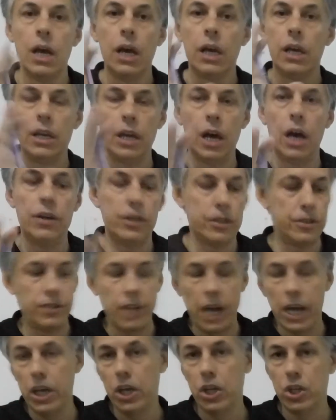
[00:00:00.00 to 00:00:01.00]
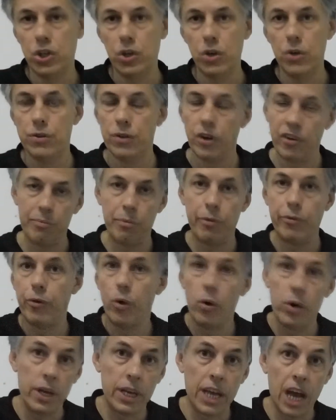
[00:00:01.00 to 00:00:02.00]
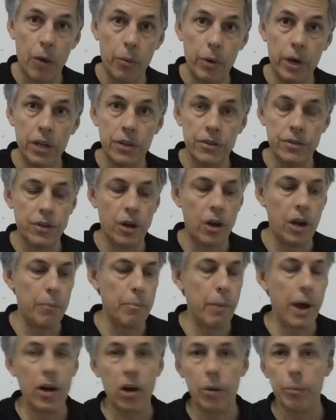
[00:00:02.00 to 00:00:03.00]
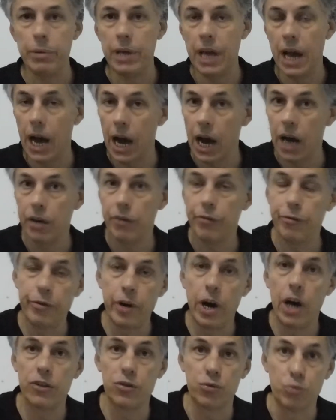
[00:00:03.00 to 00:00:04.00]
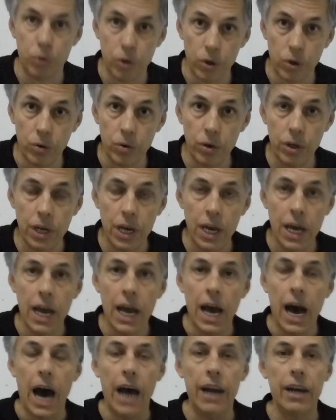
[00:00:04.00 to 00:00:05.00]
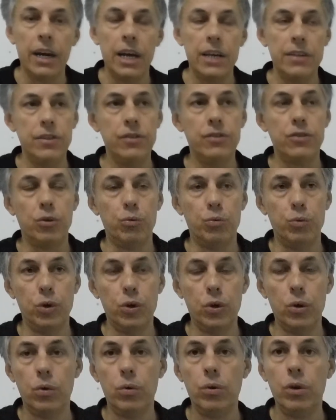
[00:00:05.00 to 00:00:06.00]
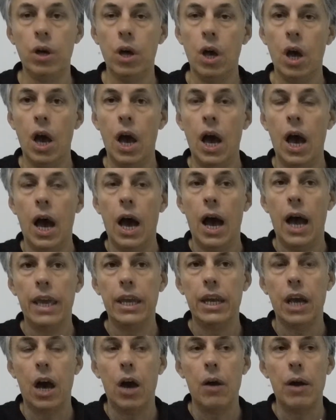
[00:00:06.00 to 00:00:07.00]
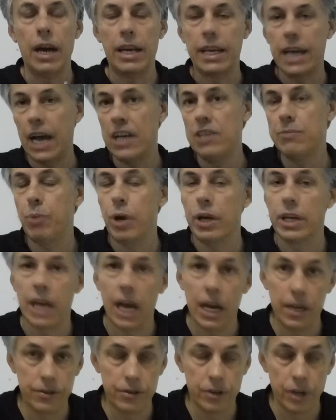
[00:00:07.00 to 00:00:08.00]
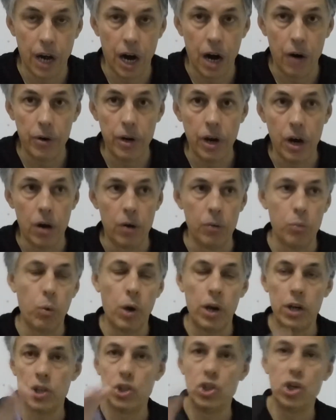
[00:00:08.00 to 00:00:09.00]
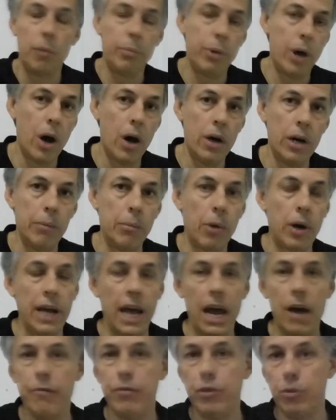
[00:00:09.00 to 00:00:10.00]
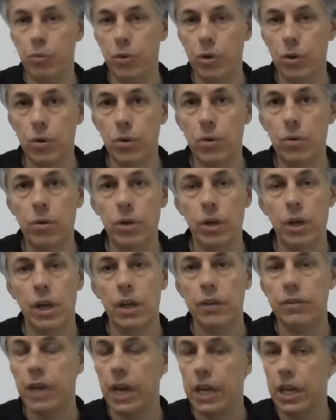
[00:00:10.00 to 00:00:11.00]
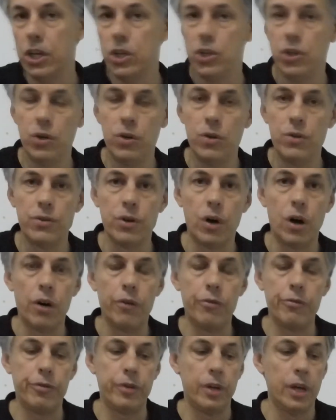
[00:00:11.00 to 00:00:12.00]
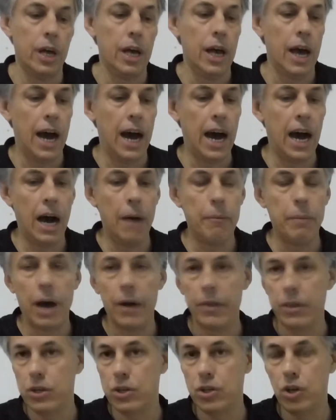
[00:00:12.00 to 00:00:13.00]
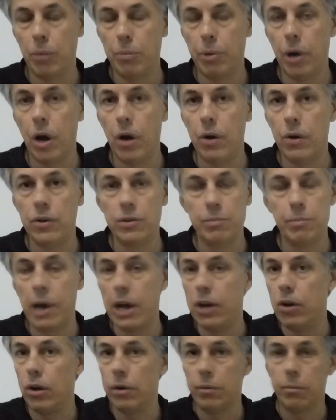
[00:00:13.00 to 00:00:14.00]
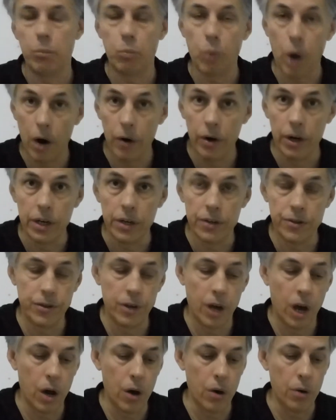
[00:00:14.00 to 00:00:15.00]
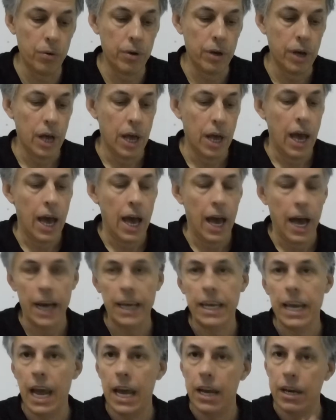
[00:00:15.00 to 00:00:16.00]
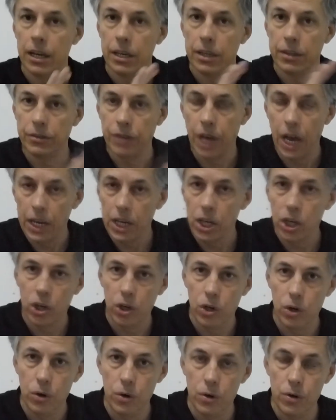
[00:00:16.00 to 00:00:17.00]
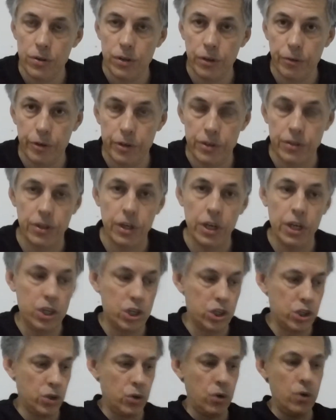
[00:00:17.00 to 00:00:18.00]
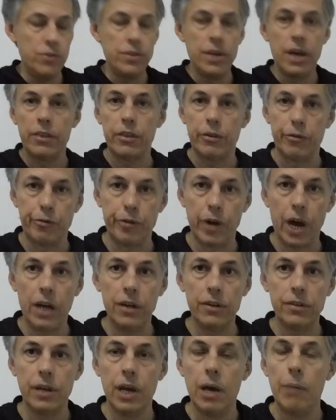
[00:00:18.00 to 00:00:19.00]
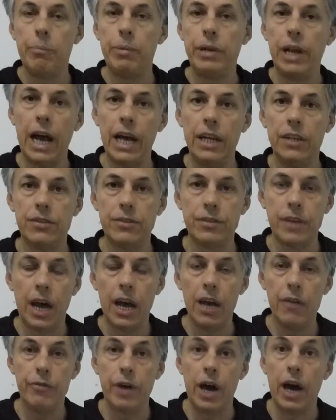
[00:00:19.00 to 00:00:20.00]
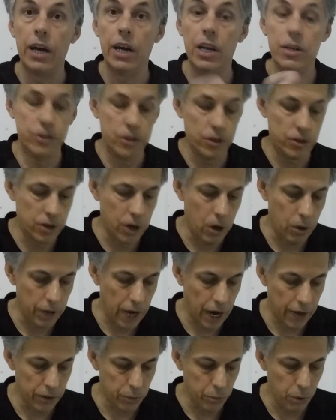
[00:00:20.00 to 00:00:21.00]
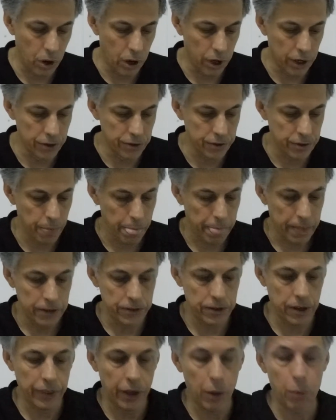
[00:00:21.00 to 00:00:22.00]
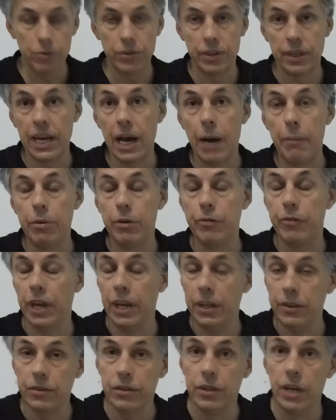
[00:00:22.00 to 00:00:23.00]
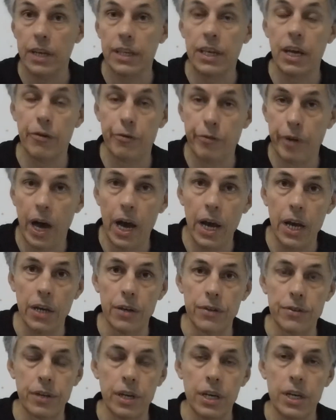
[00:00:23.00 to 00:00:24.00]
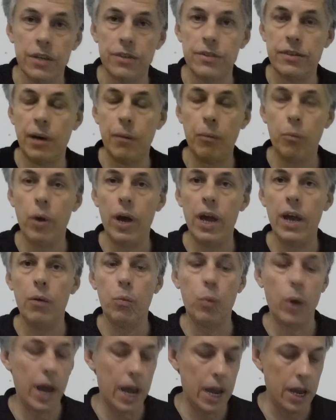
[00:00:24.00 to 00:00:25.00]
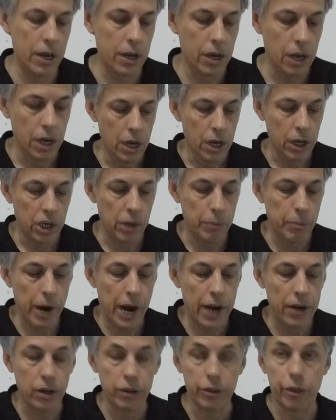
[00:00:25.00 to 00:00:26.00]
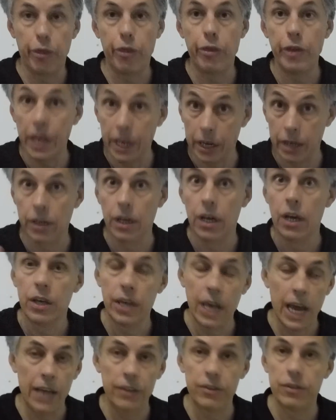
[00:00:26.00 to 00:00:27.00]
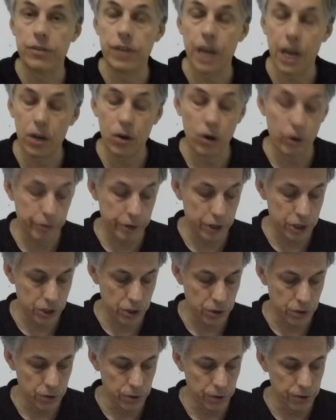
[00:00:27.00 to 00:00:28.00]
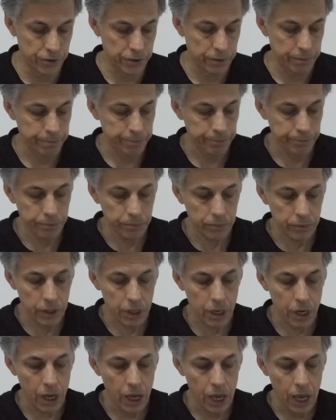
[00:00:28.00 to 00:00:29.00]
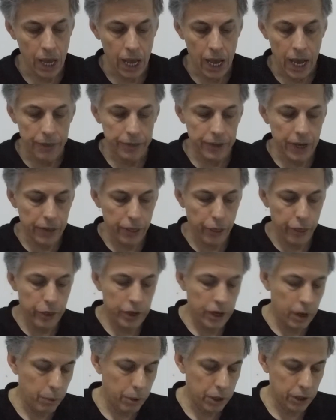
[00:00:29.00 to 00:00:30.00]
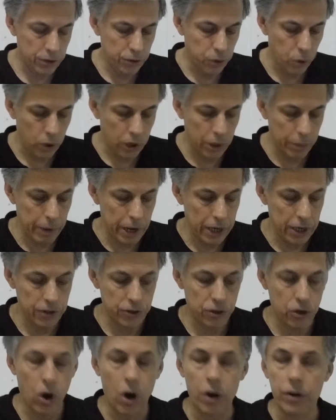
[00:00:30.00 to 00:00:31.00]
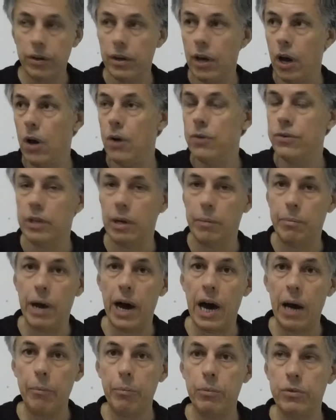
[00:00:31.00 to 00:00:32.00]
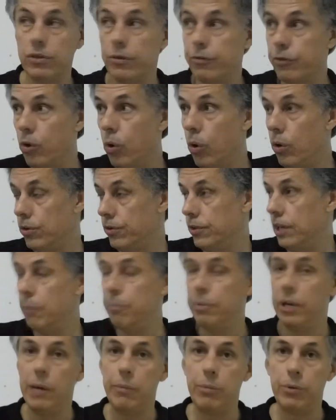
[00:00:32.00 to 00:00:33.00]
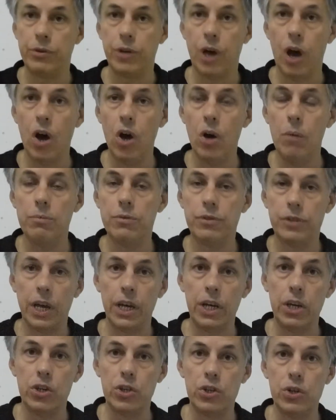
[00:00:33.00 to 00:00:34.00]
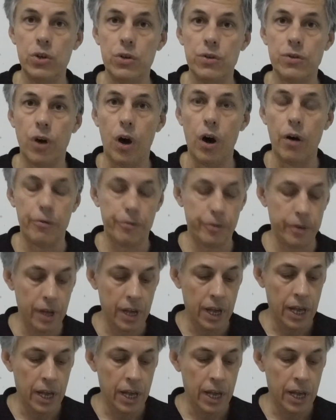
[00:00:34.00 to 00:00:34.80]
you know, just take your shoes off before you go in. So it may not be a hard and fast rule, unless it's a rule, you know, a case-by-case scenario. One shop owner might have the rule, take your shoes off. Other shop owners may not worry. So again, take your cues. If you see shoes out the front, play it safe unless you're told otherwise. So that was a couple of internet cafes, somewhere where you may not think you had to take off your shoes. The other thing I want to talk about is condos and apartments. Of course, they're people's homes, take your shoes off.